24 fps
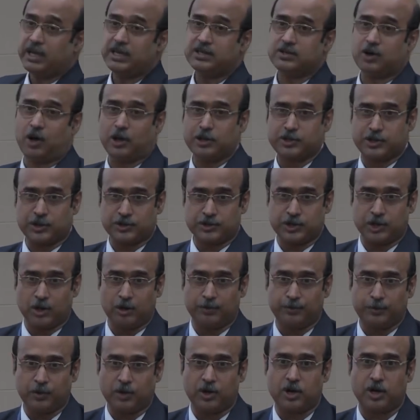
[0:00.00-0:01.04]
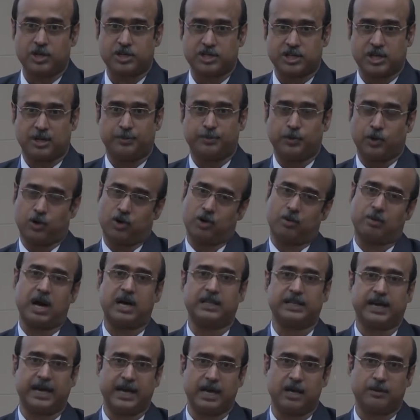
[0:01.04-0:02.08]
is also zero. Purnasya,
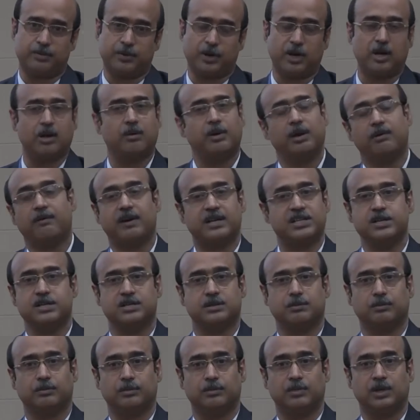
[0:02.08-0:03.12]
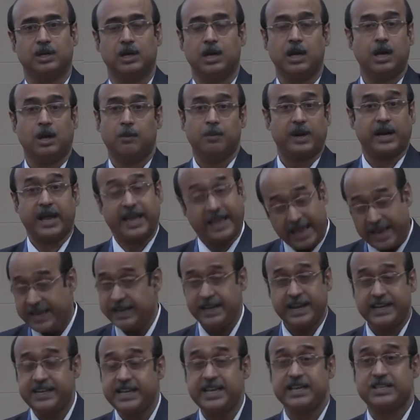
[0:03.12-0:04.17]
Purnamadaya, Purnamevashish. But
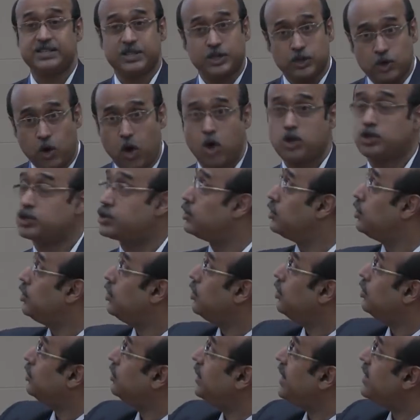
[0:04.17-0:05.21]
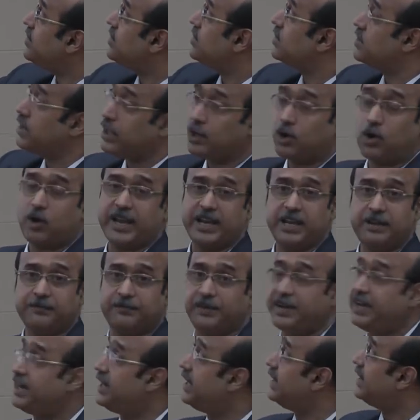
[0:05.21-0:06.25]
again, it is not this zero and
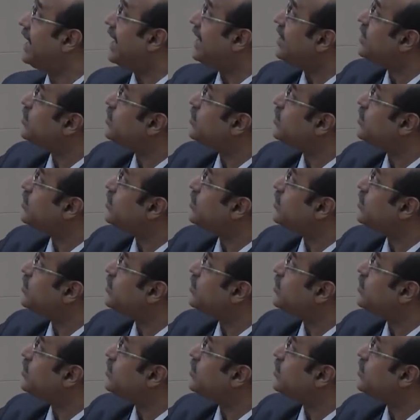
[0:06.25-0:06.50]
infinity that